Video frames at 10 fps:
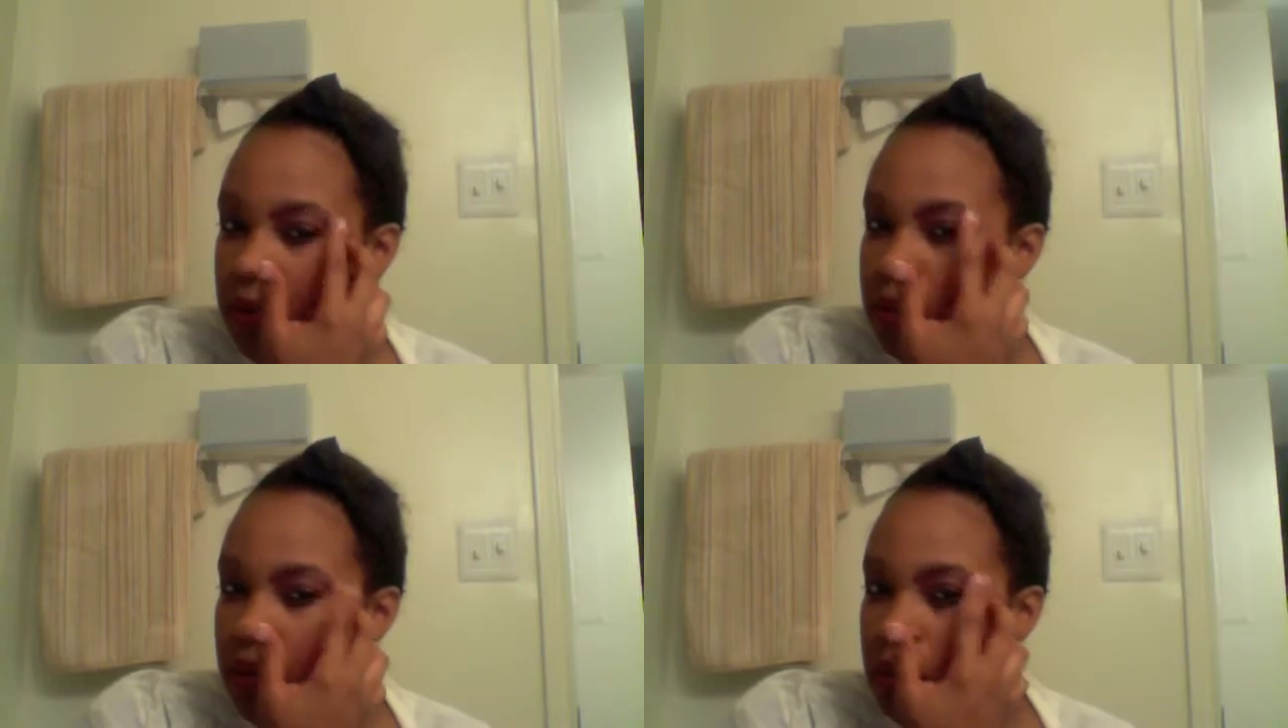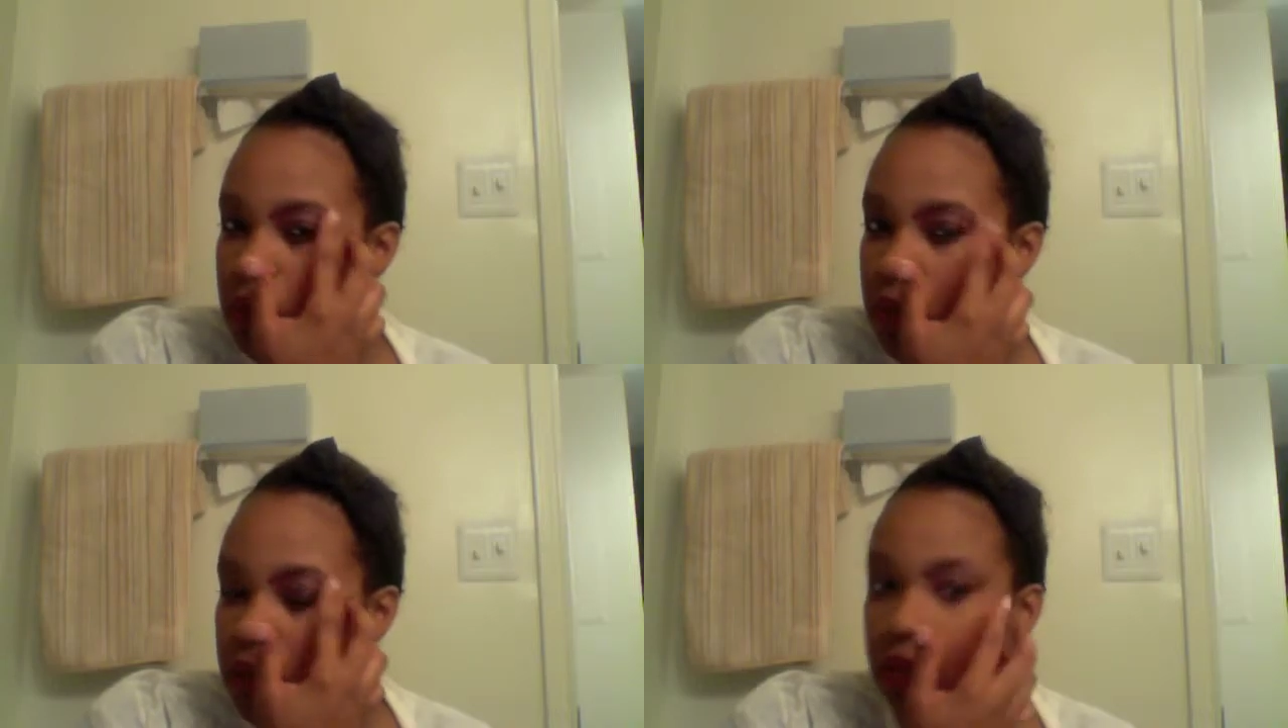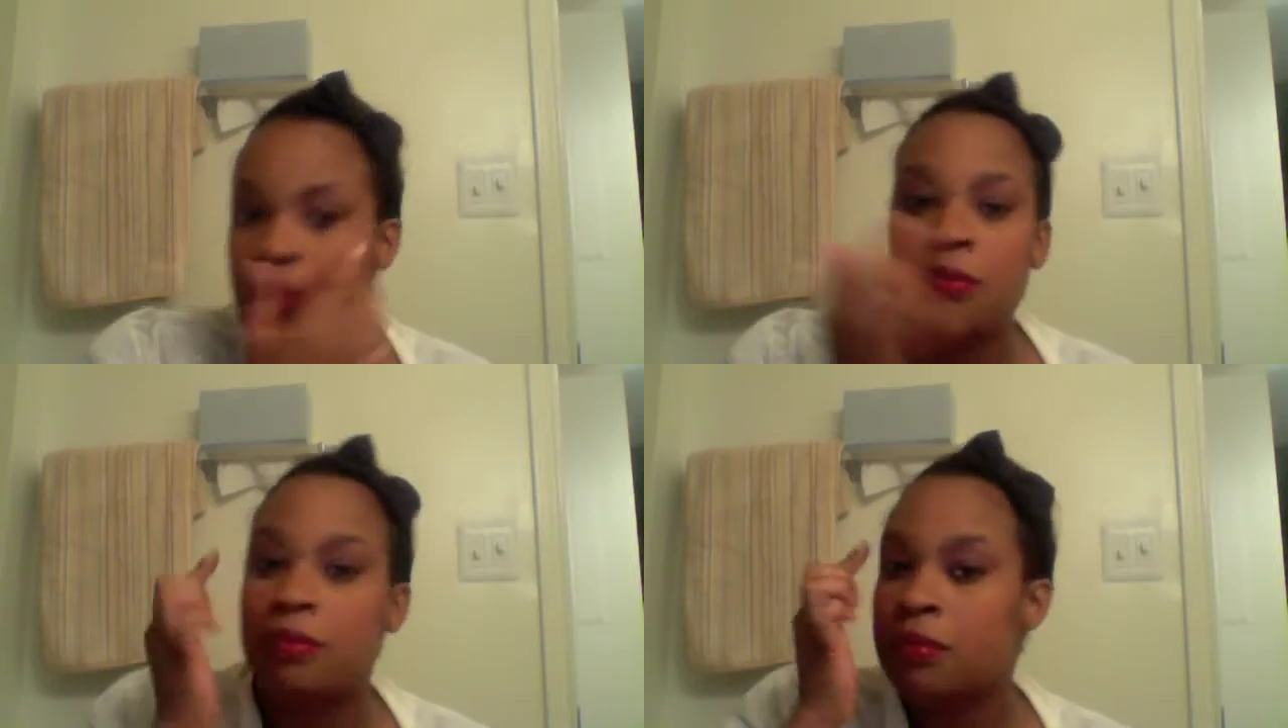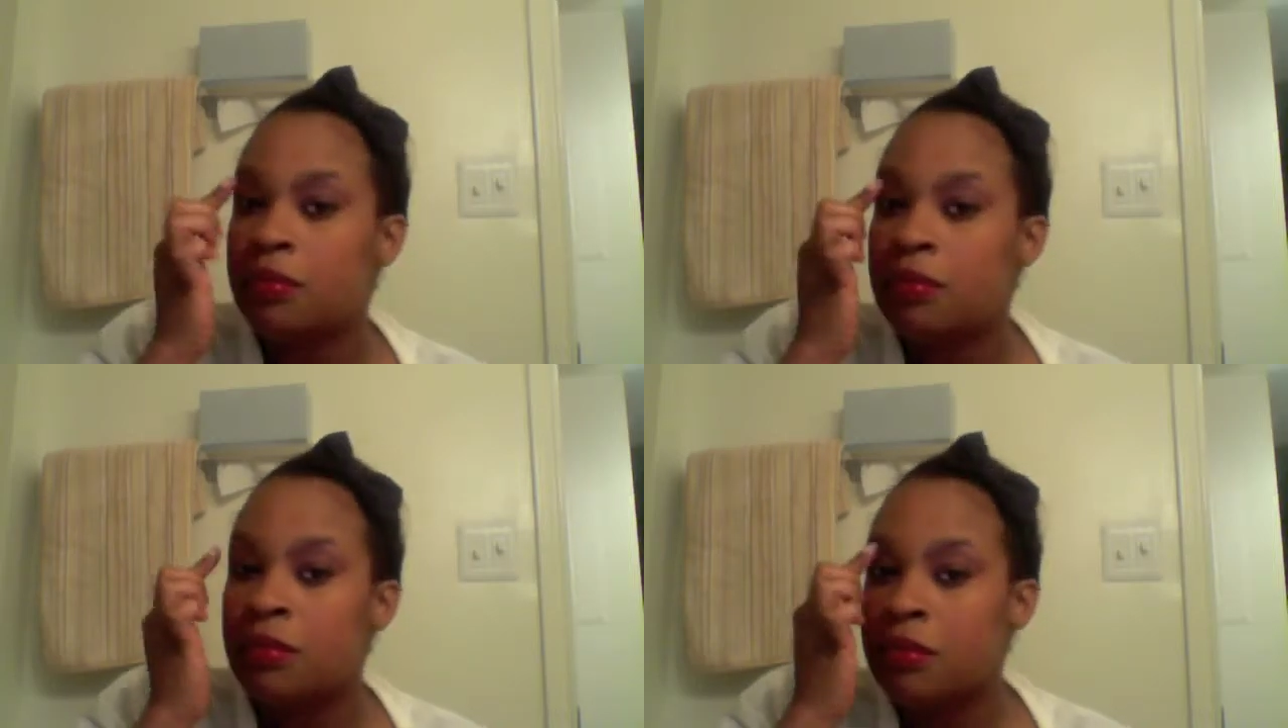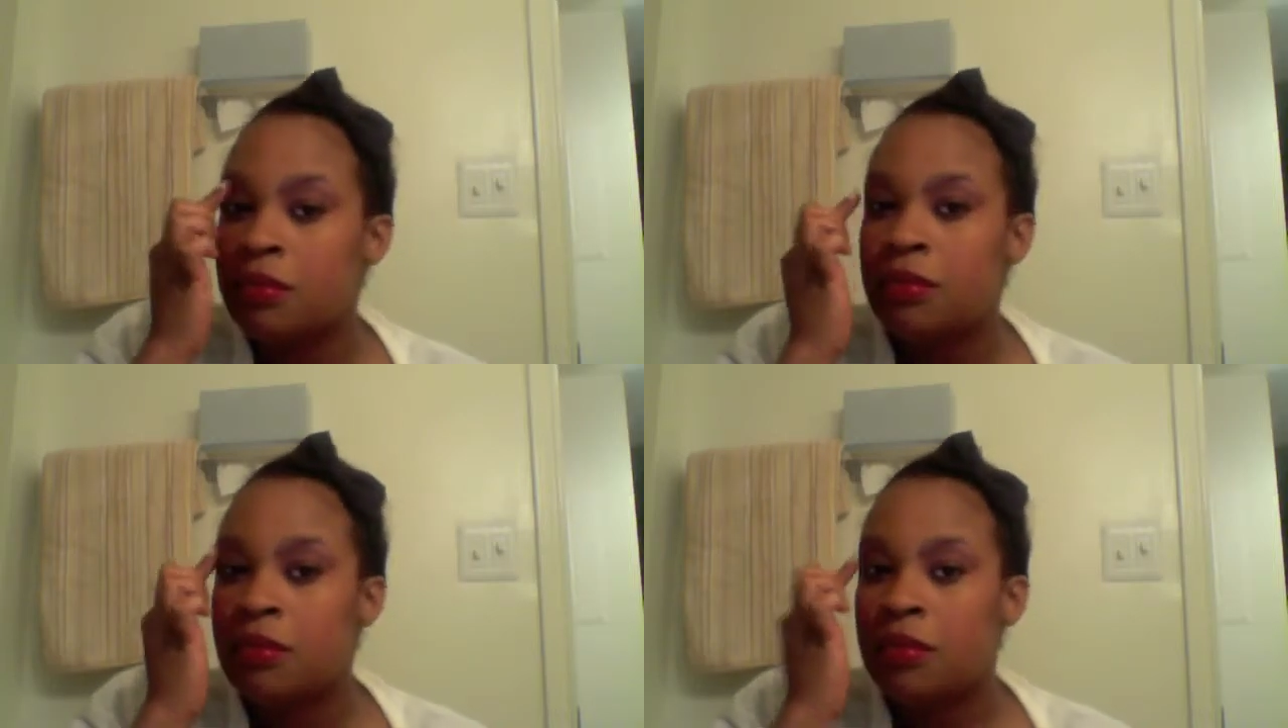so I'm just going to put some more on there.
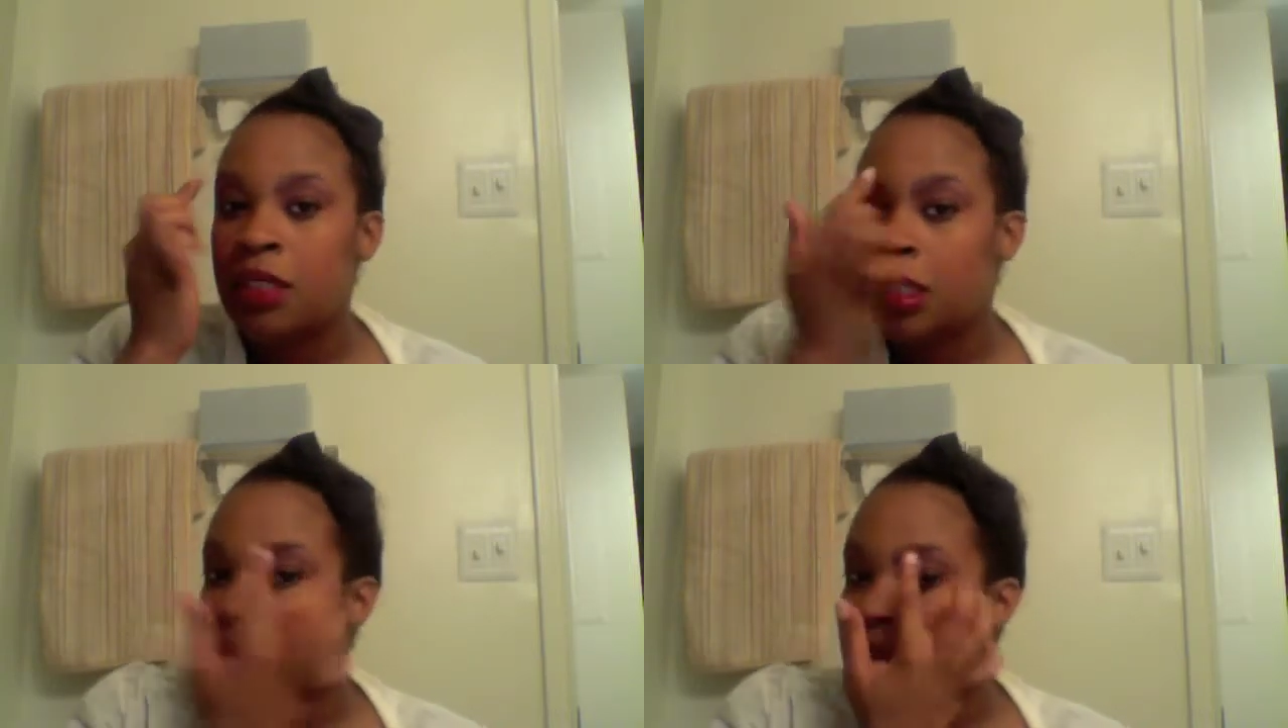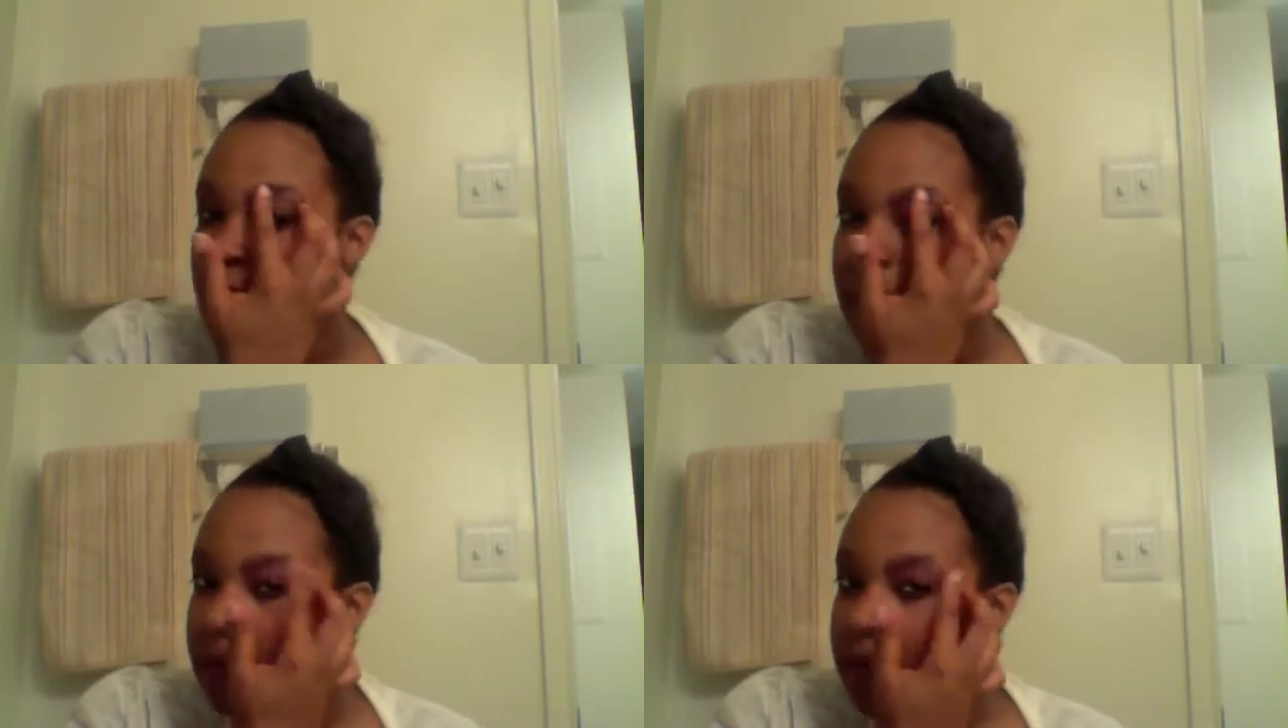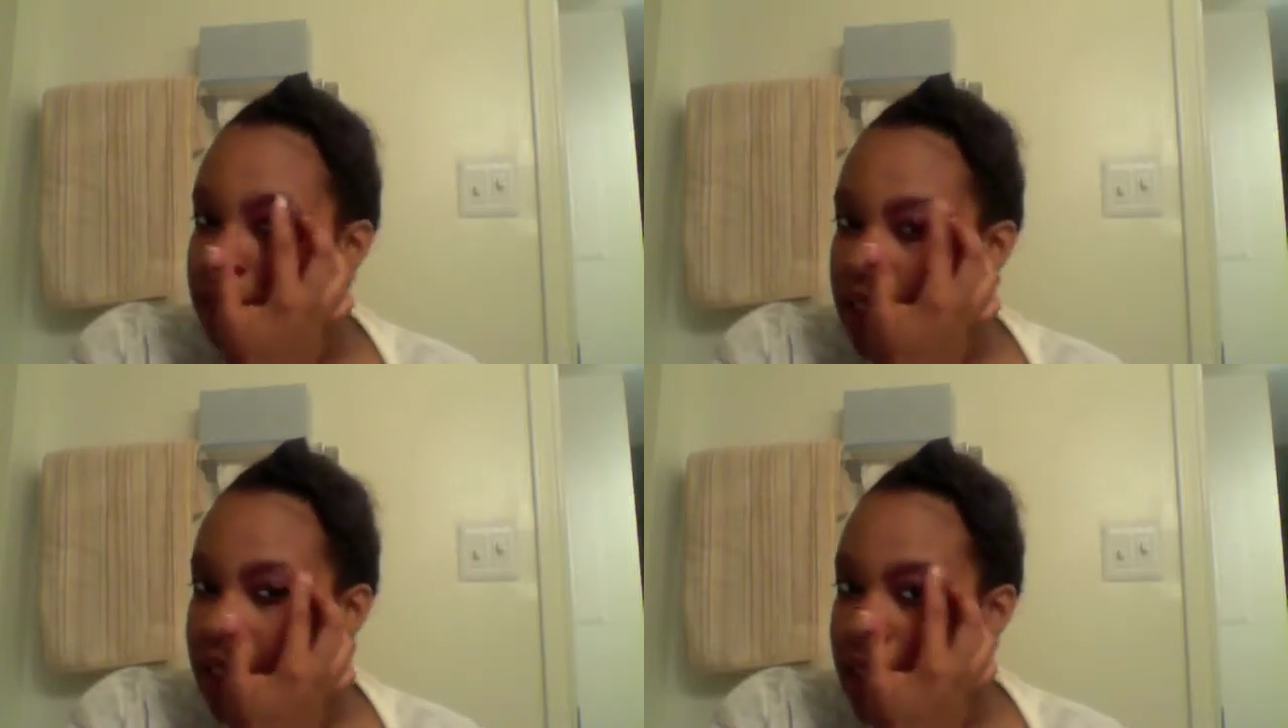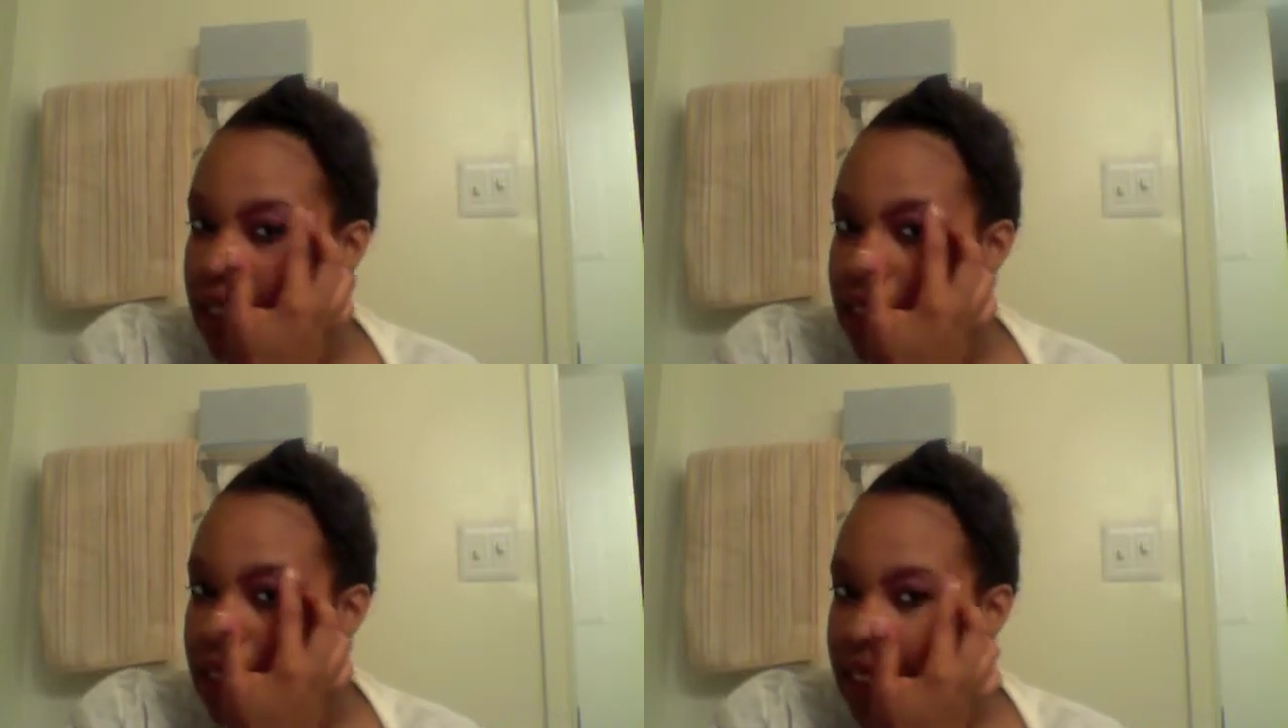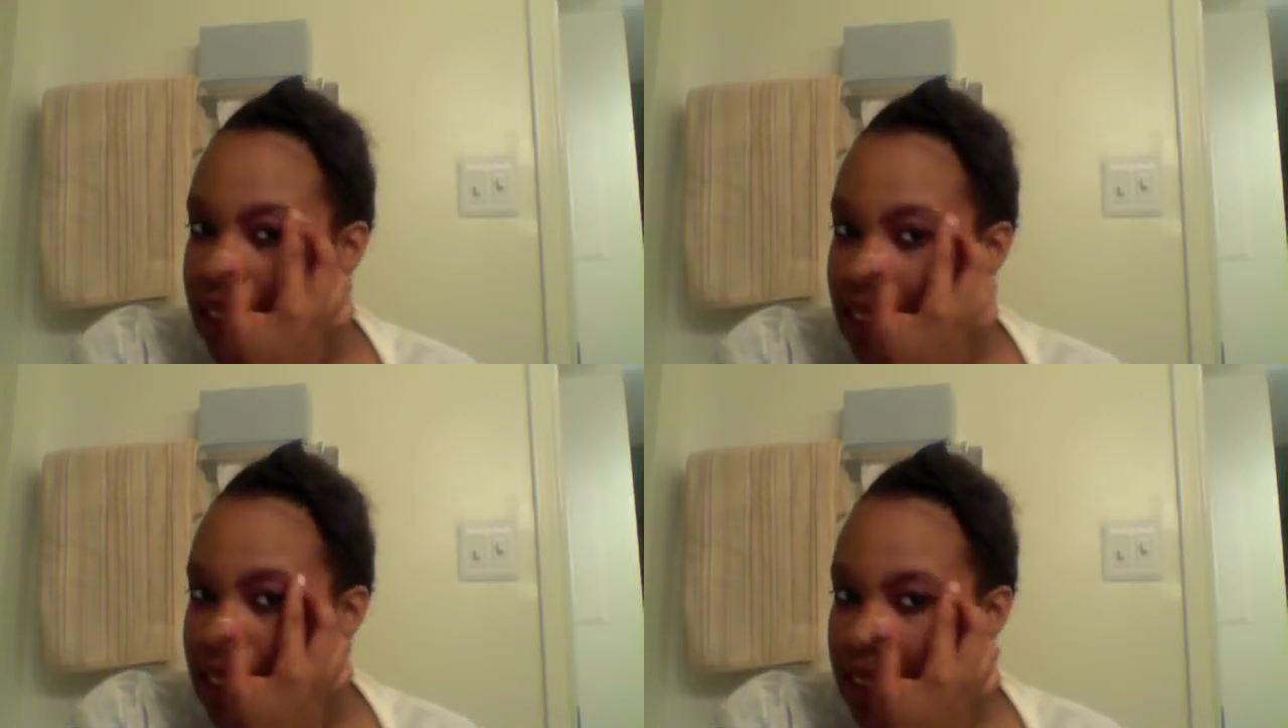And I was right.